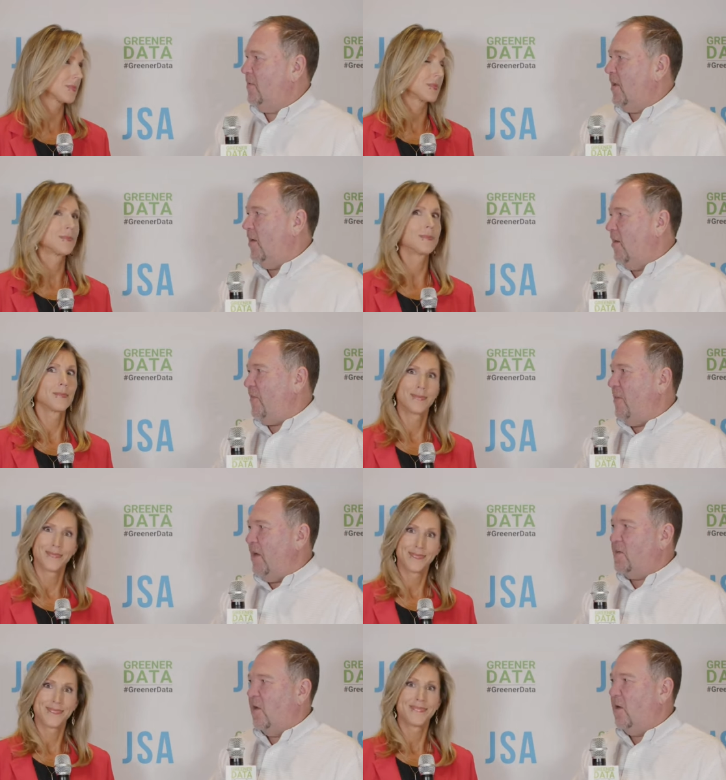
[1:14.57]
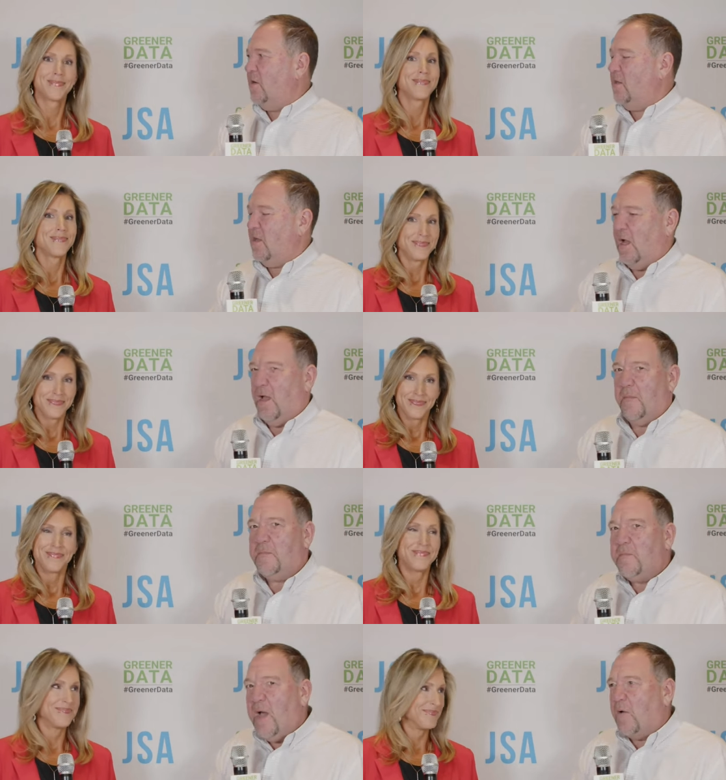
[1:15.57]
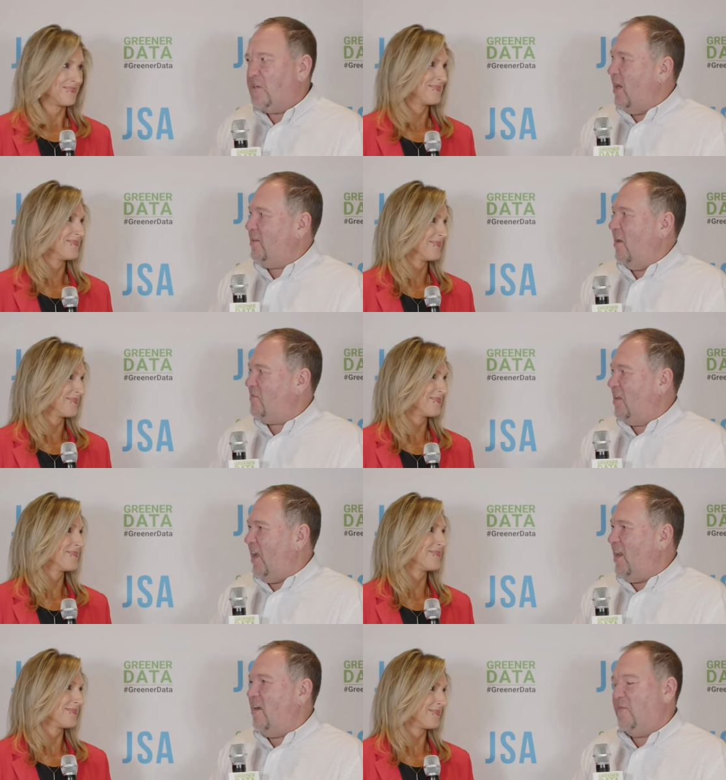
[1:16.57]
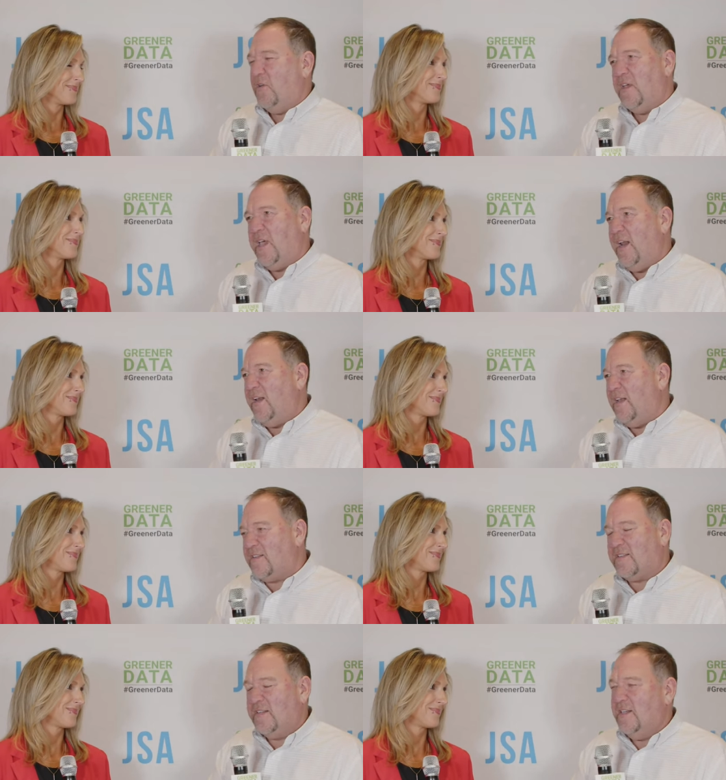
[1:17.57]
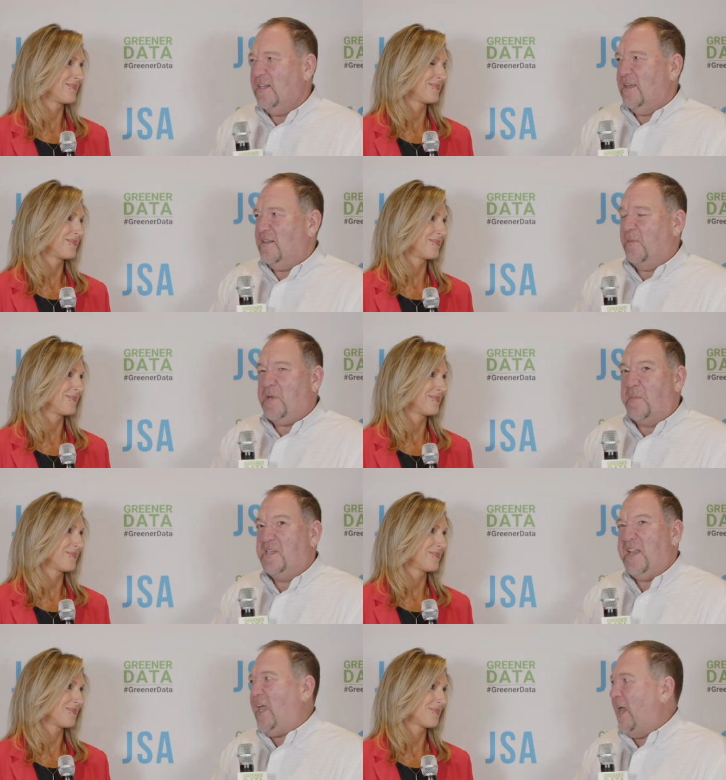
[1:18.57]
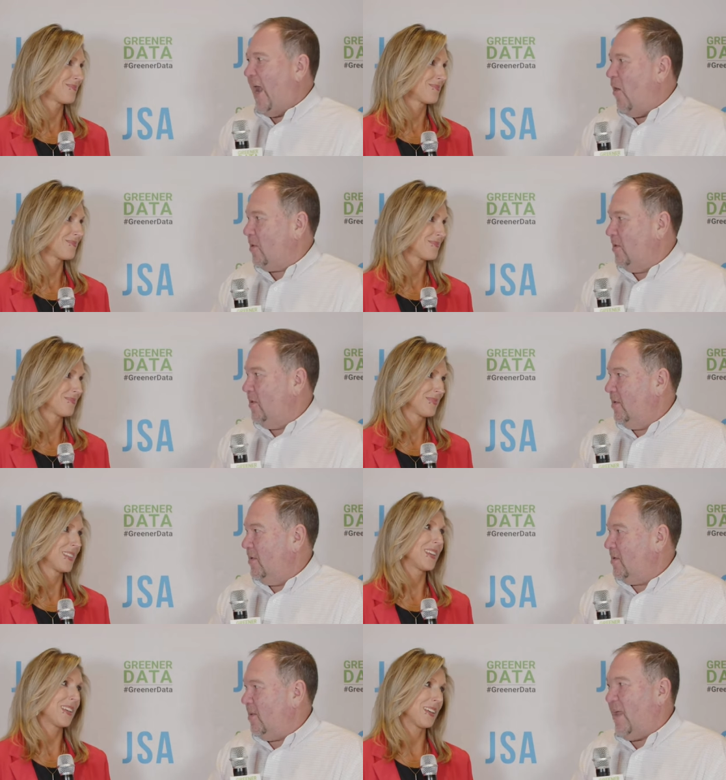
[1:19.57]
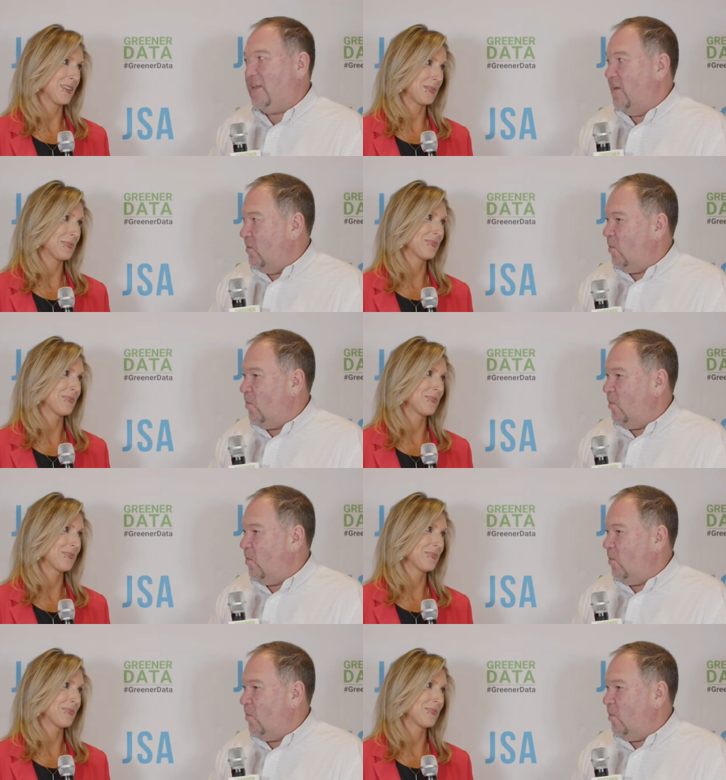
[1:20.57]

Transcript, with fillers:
Speaker 1: I don't know if anybody's heard. Um, is kind of tough to get, and if you can get it, it's sometimes a decade out. So that yeah. doesn't